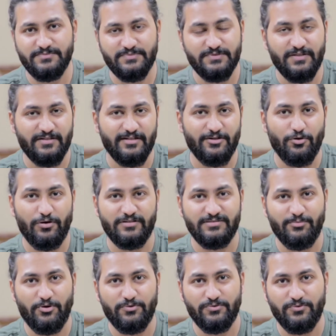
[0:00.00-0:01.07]
certain knowledge
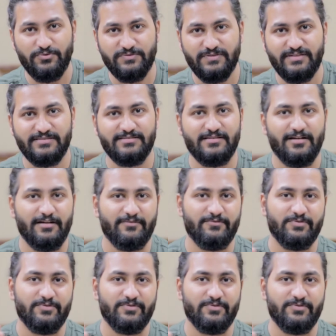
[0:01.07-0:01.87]
about those things, and I